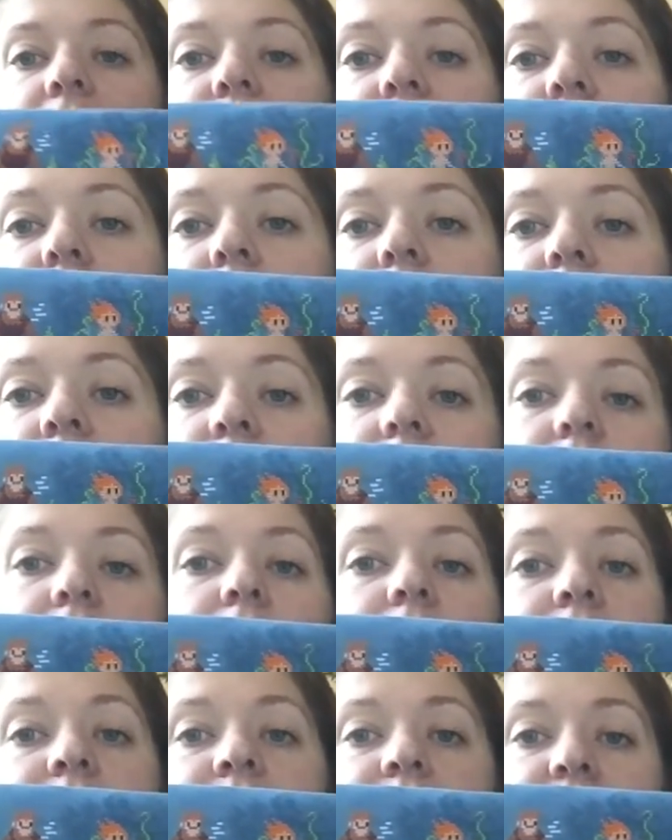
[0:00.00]
I'm going to
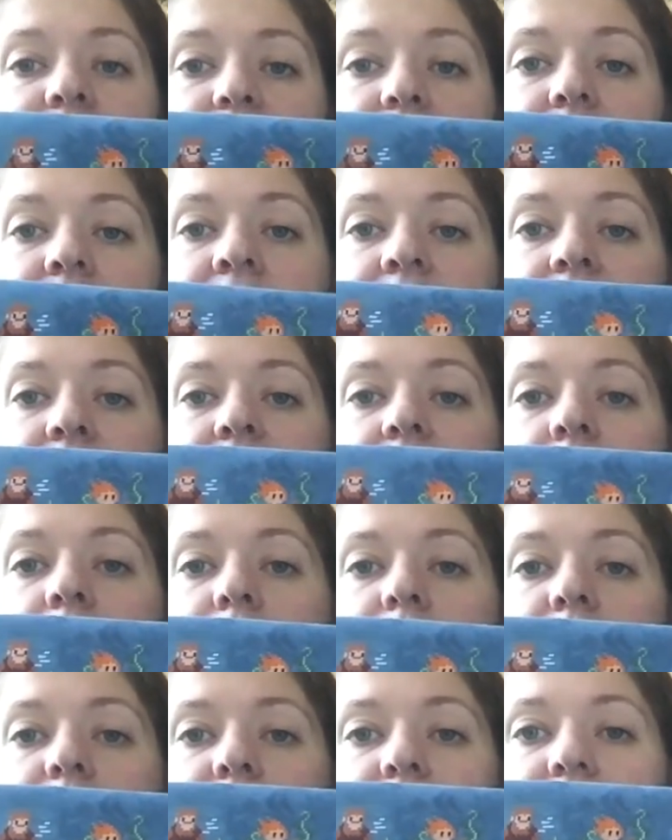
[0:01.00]
work on the D and
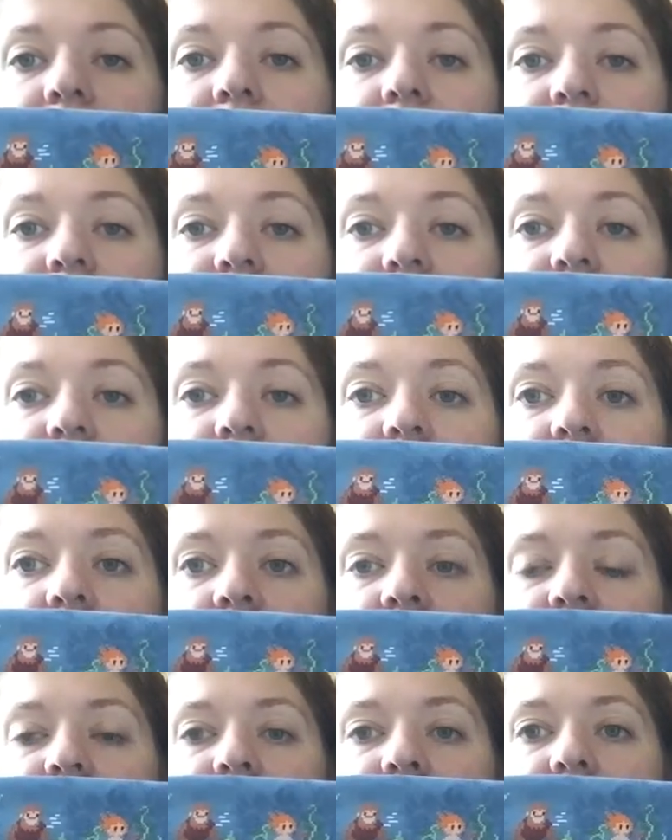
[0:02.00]
hopefully get to the
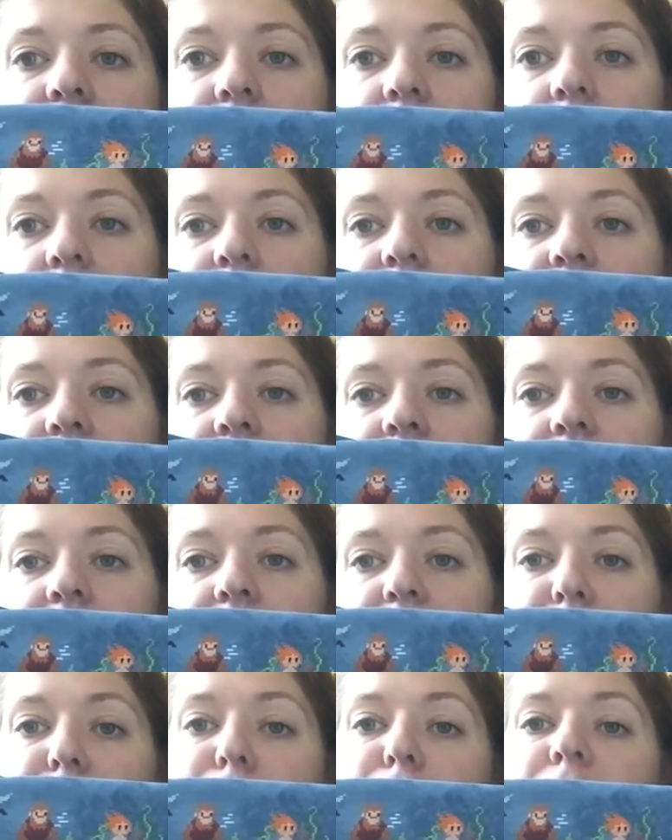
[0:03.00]
E so that I
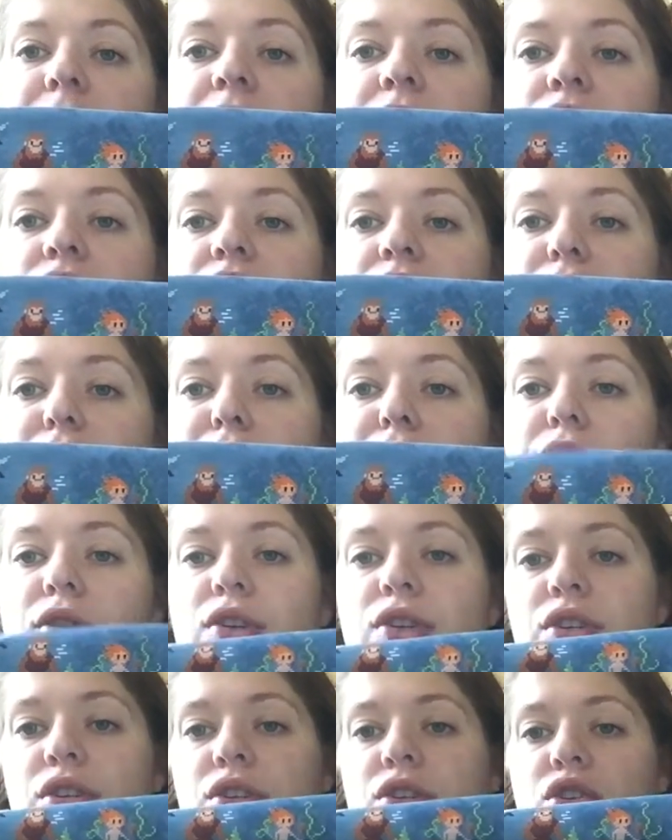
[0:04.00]
have finished the
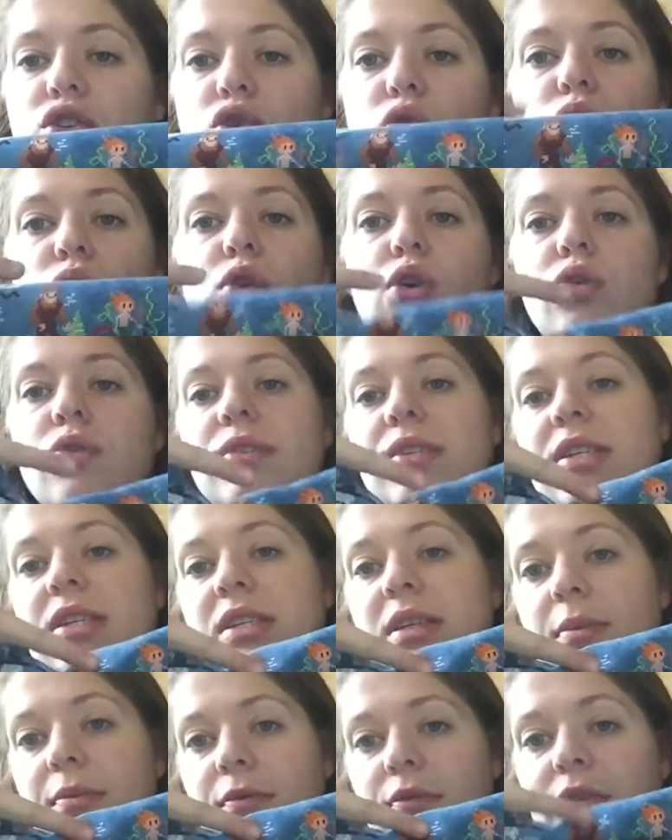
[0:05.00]
first 2 rows
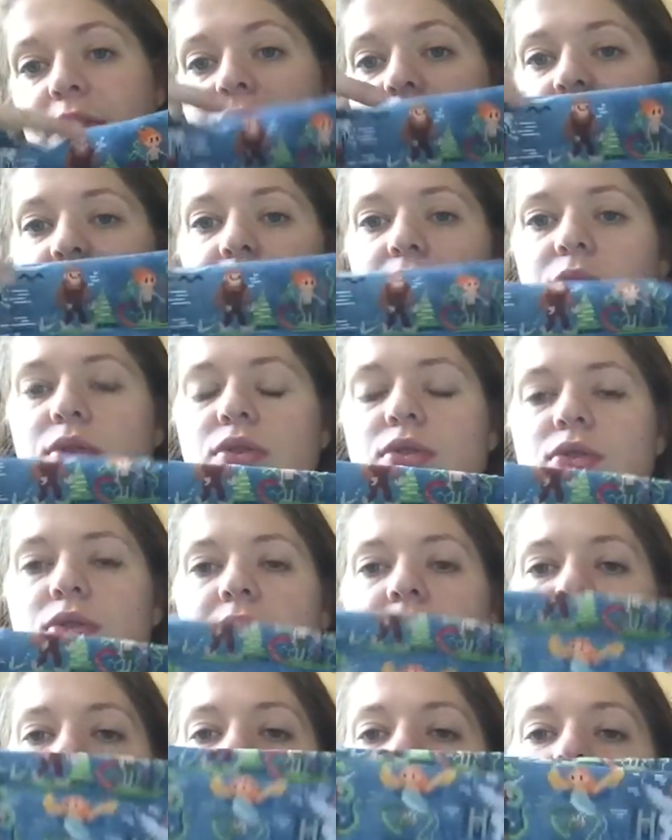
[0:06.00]
except for this little
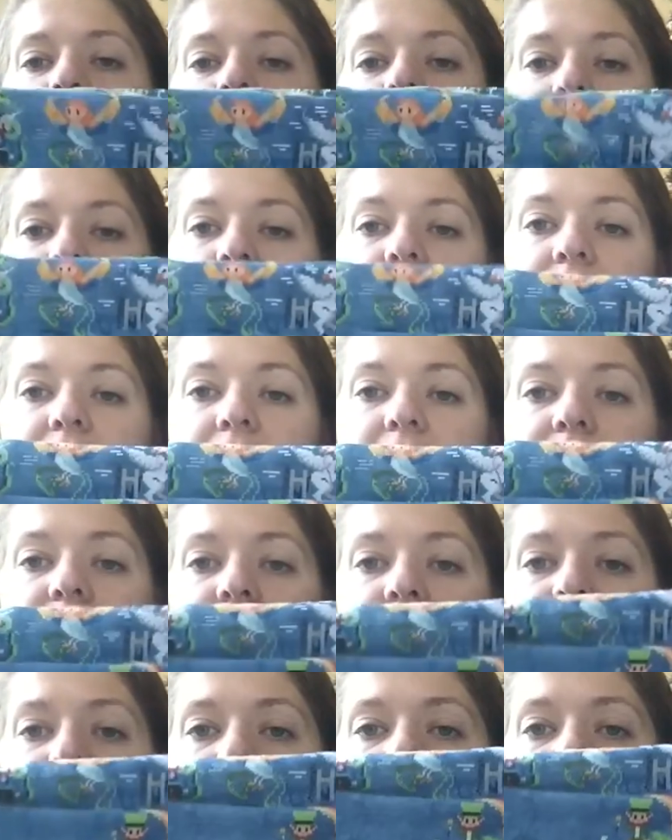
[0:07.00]
tree, and I
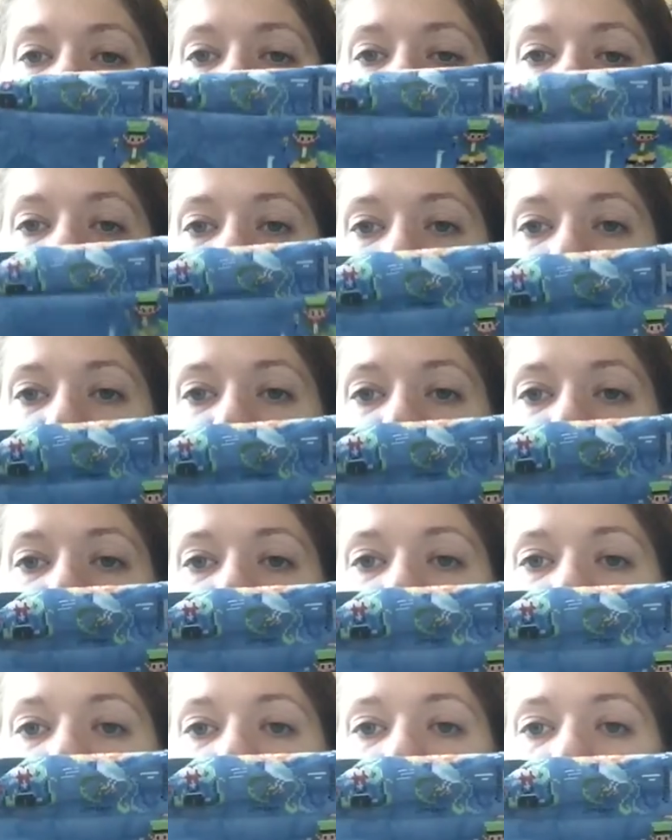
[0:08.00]
can continue
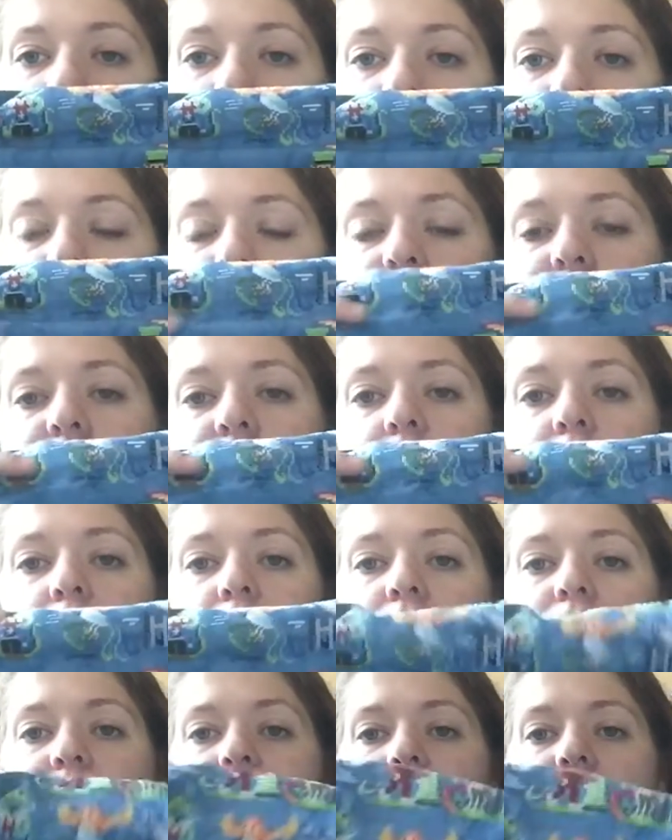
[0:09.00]
on the 3rd
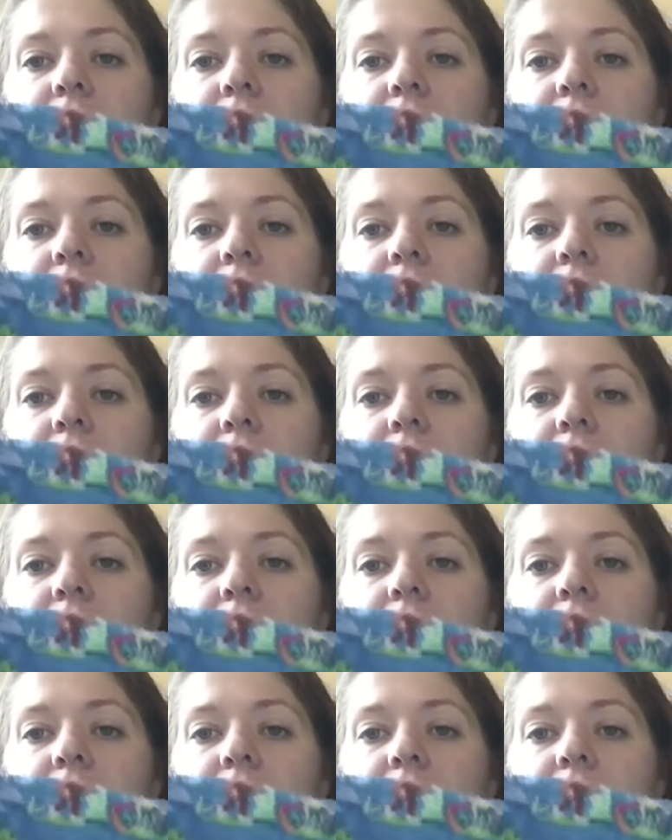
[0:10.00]
row.